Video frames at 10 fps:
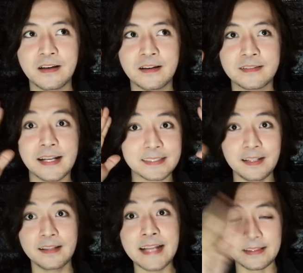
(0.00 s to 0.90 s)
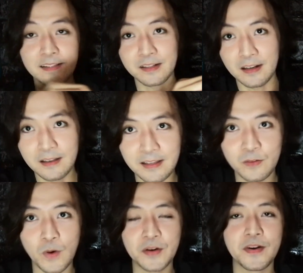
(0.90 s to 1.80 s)
That's not literally
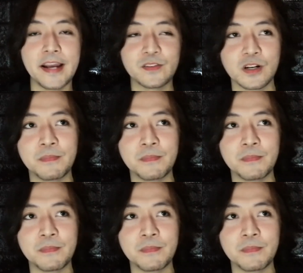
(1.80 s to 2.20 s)
one writer,